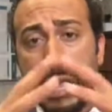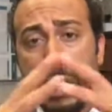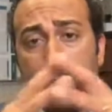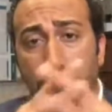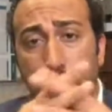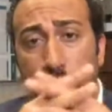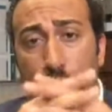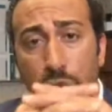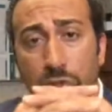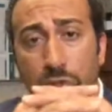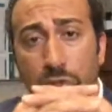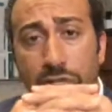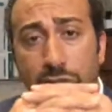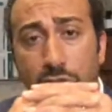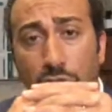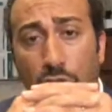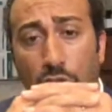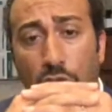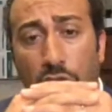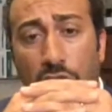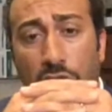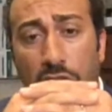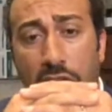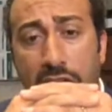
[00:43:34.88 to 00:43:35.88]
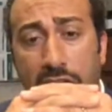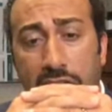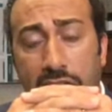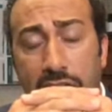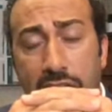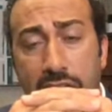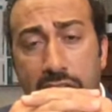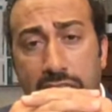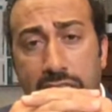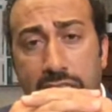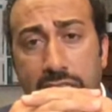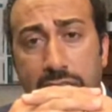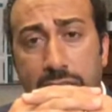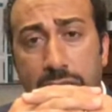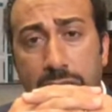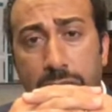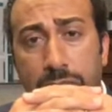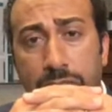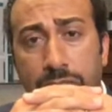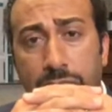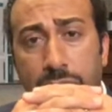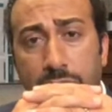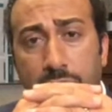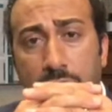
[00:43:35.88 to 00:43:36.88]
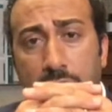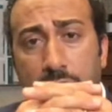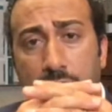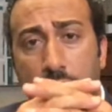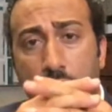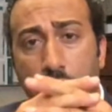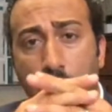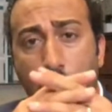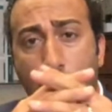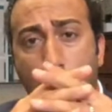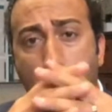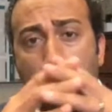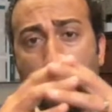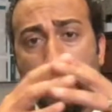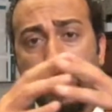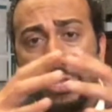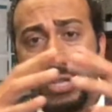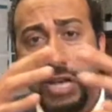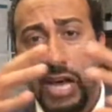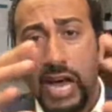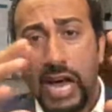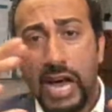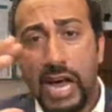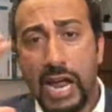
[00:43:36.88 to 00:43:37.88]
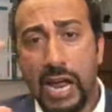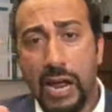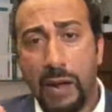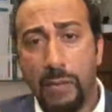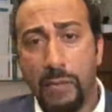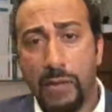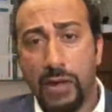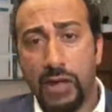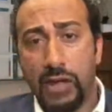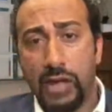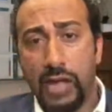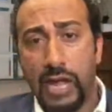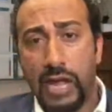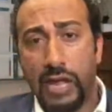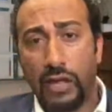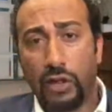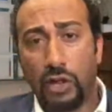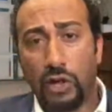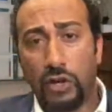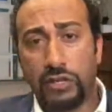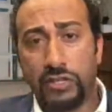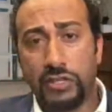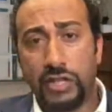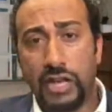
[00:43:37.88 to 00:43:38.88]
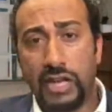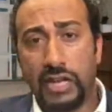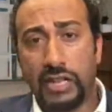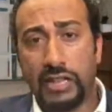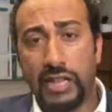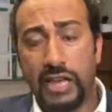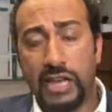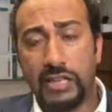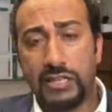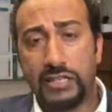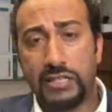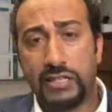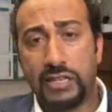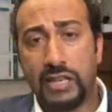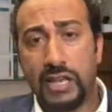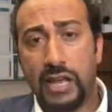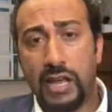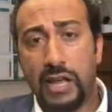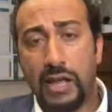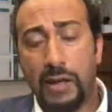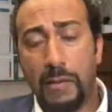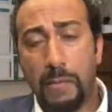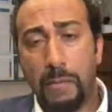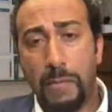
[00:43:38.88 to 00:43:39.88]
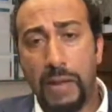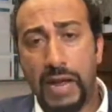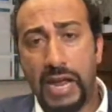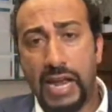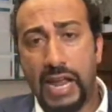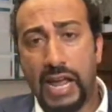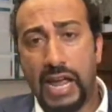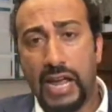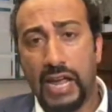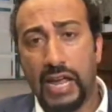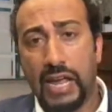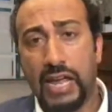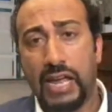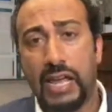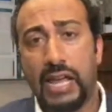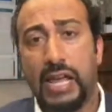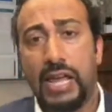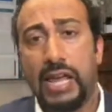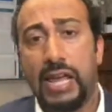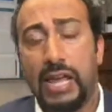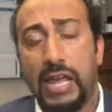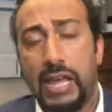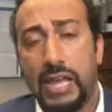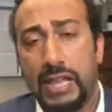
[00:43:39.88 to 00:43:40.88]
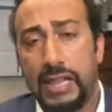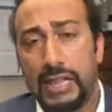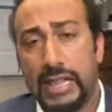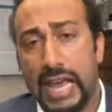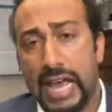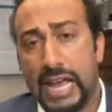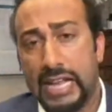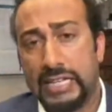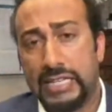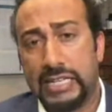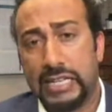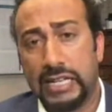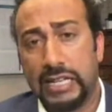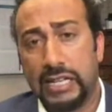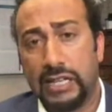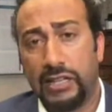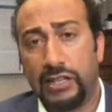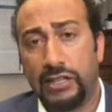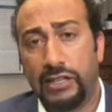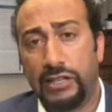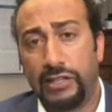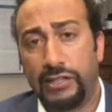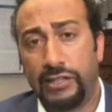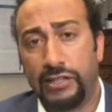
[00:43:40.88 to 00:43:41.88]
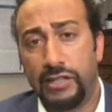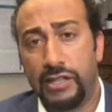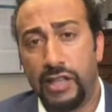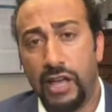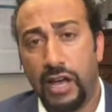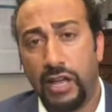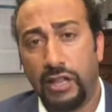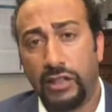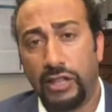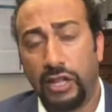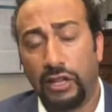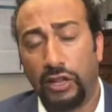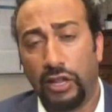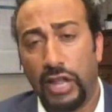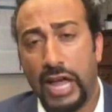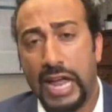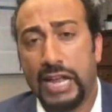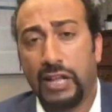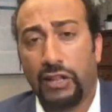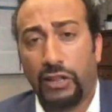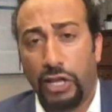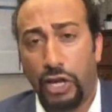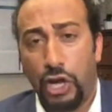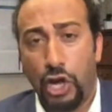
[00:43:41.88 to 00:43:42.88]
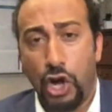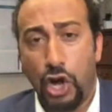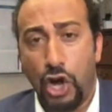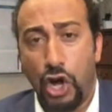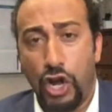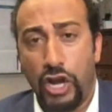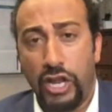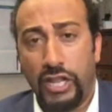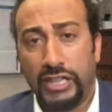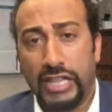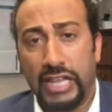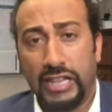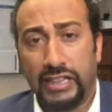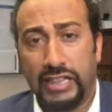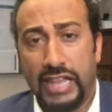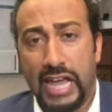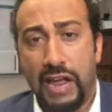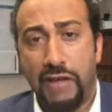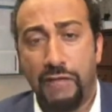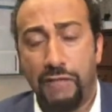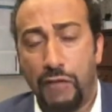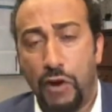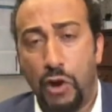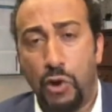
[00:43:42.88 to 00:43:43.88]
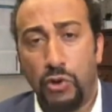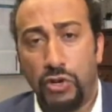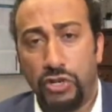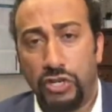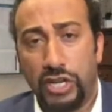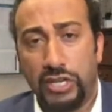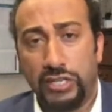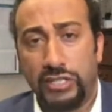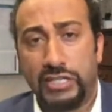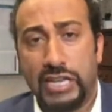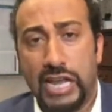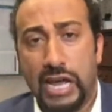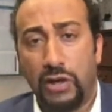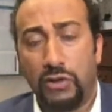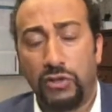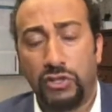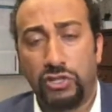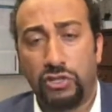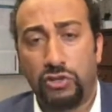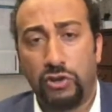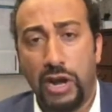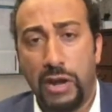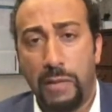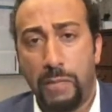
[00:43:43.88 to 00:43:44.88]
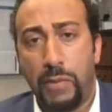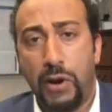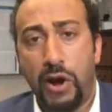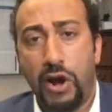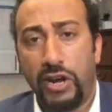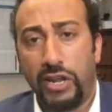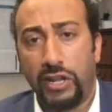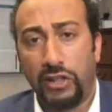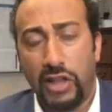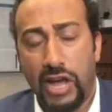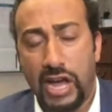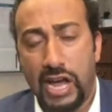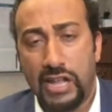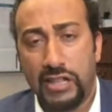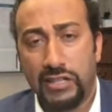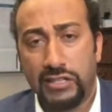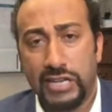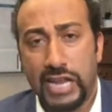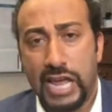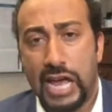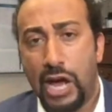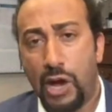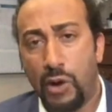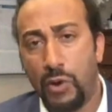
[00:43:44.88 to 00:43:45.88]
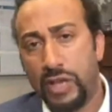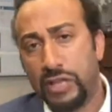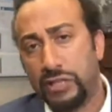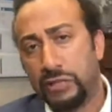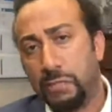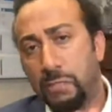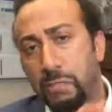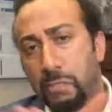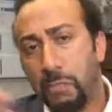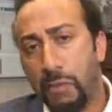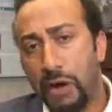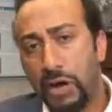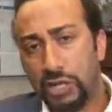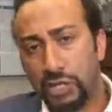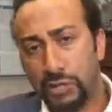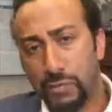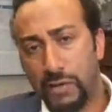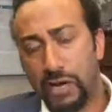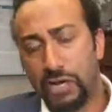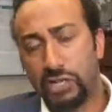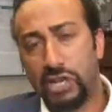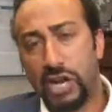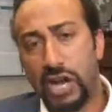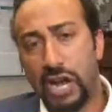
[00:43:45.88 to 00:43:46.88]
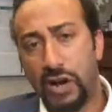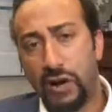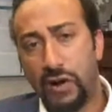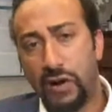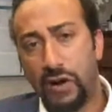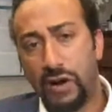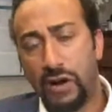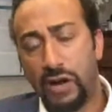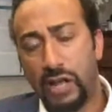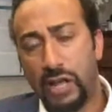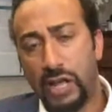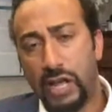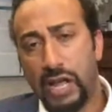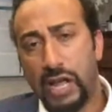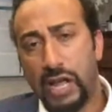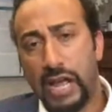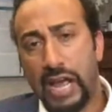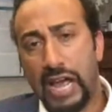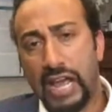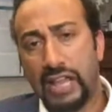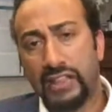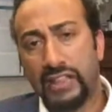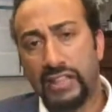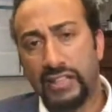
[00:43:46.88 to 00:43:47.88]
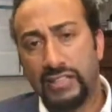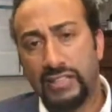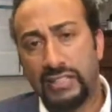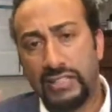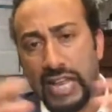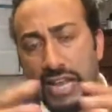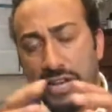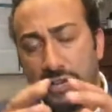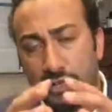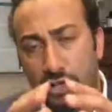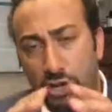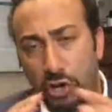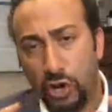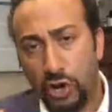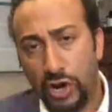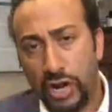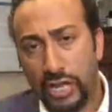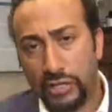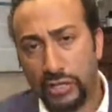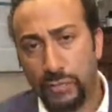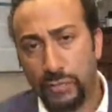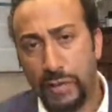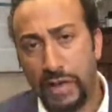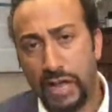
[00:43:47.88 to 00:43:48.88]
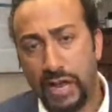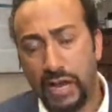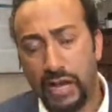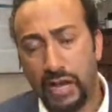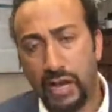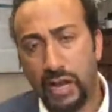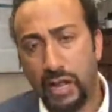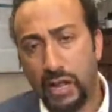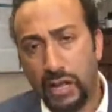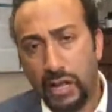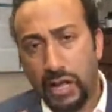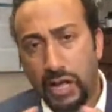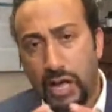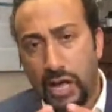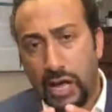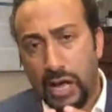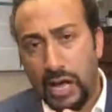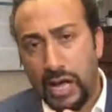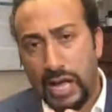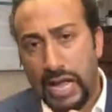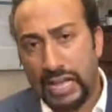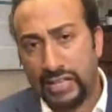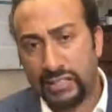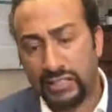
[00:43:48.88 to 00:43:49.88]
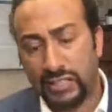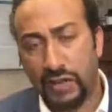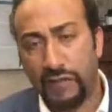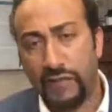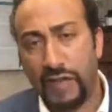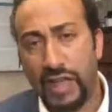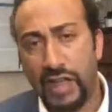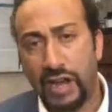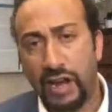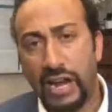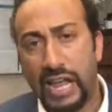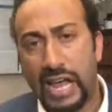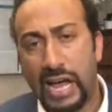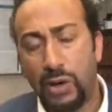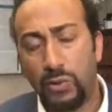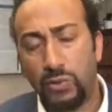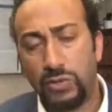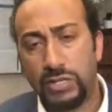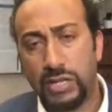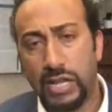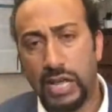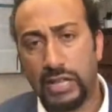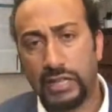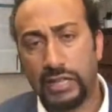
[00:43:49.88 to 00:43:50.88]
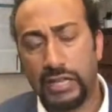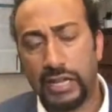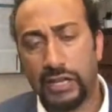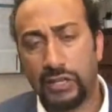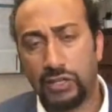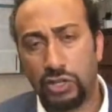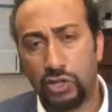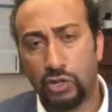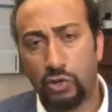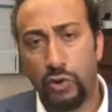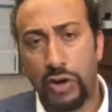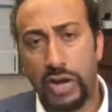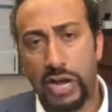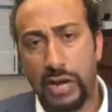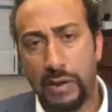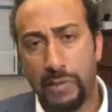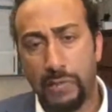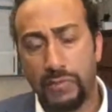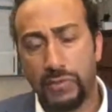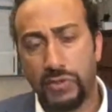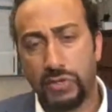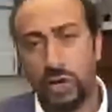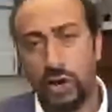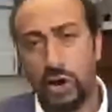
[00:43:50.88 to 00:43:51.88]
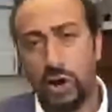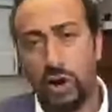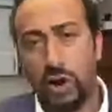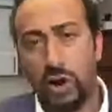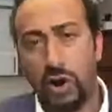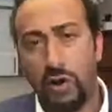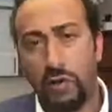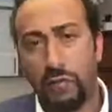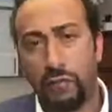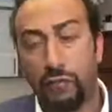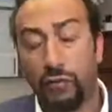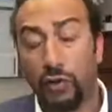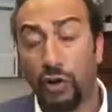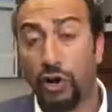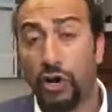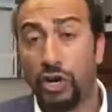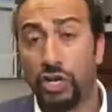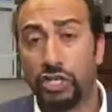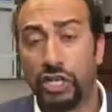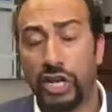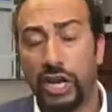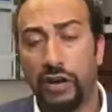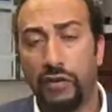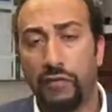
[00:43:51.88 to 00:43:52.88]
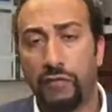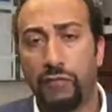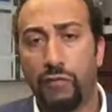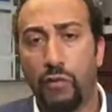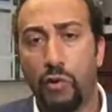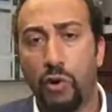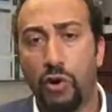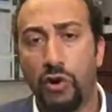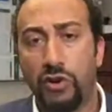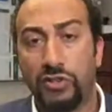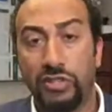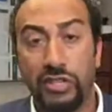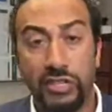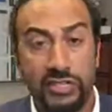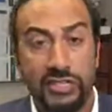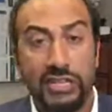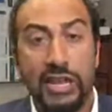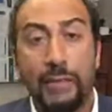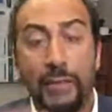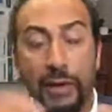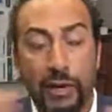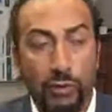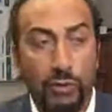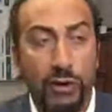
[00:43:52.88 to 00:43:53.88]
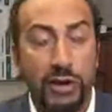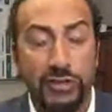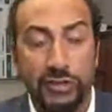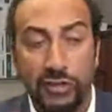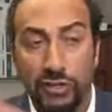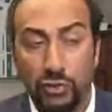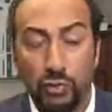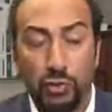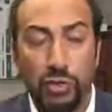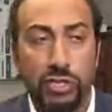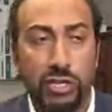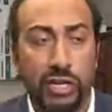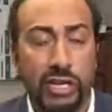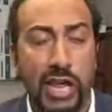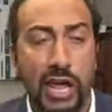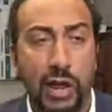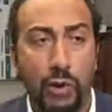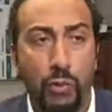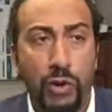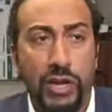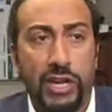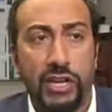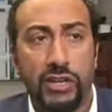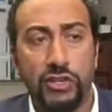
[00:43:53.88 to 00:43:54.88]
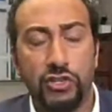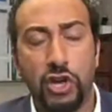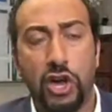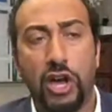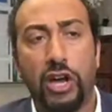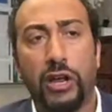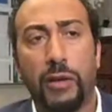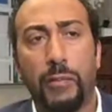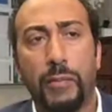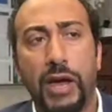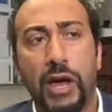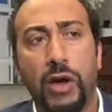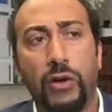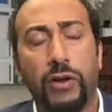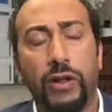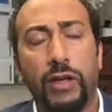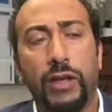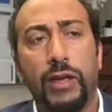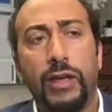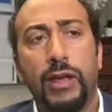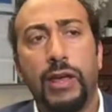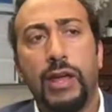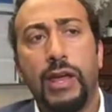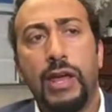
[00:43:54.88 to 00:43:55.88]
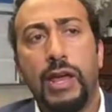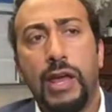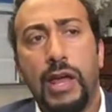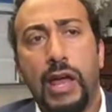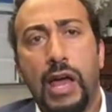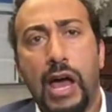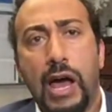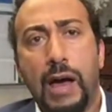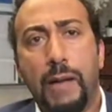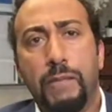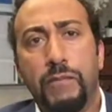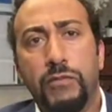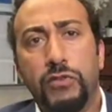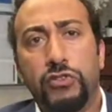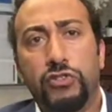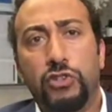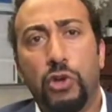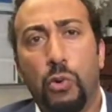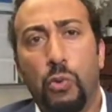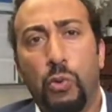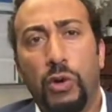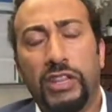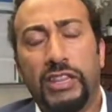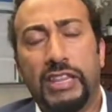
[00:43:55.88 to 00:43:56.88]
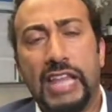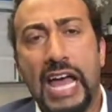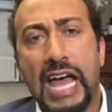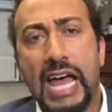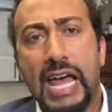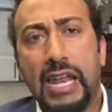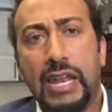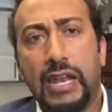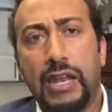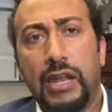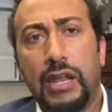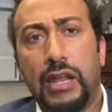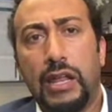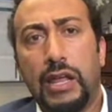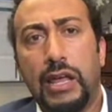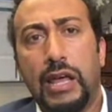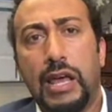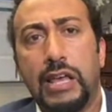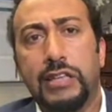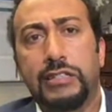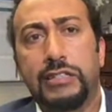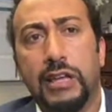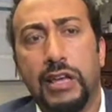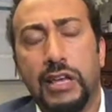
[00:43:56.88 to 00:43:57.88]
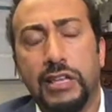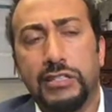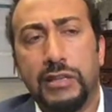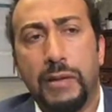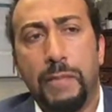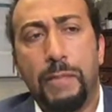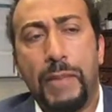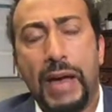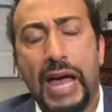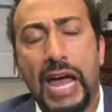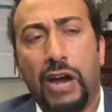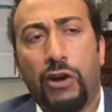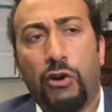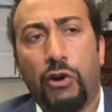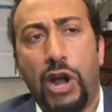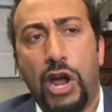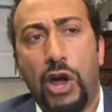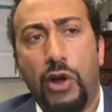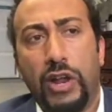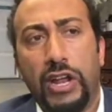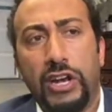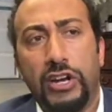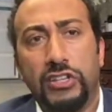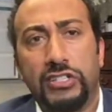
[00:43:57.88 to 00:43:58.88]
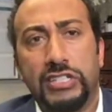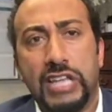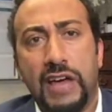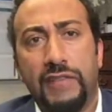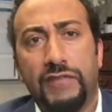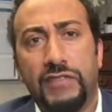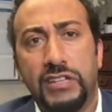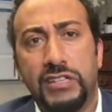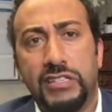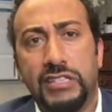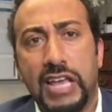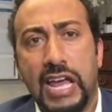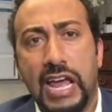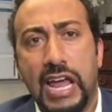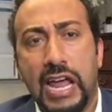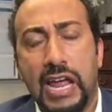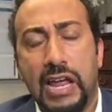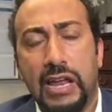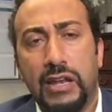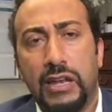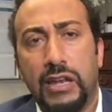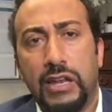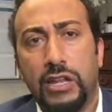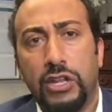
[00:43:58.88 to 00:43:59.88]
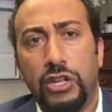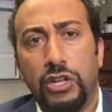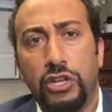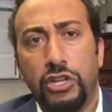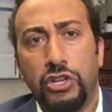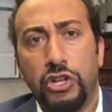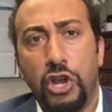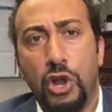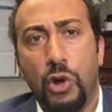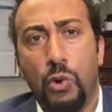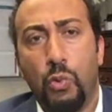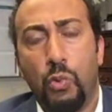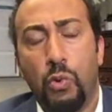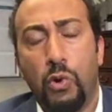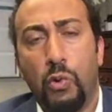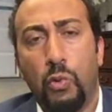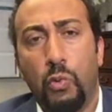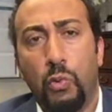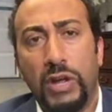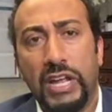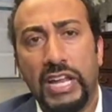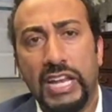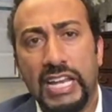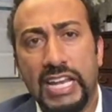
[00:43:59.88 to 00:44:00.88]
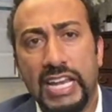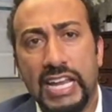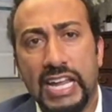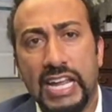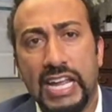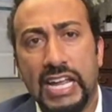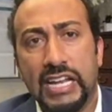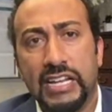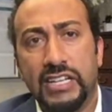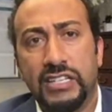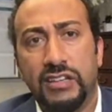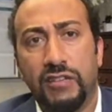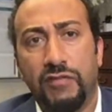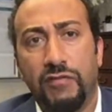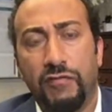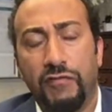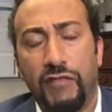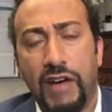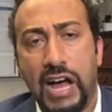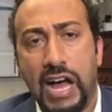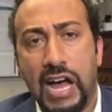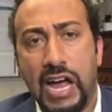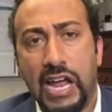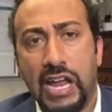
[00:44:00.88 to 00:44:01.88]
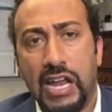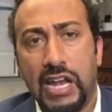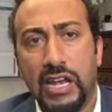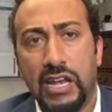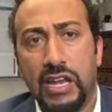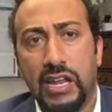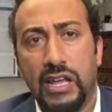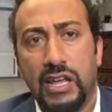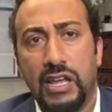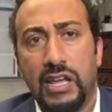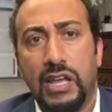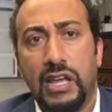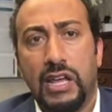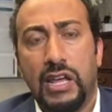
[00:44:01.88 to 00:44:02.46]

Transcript: it used to look like this. Over time, it looks like this, meaning that the likelihood that they vote just down straight party lines now is much, much higher. And the center has been uh, excavated out, and the extremes are flourishing for systemic reasons, which again we can talk about. Um, so, with that as, as a background, I just have to say you know, we need to find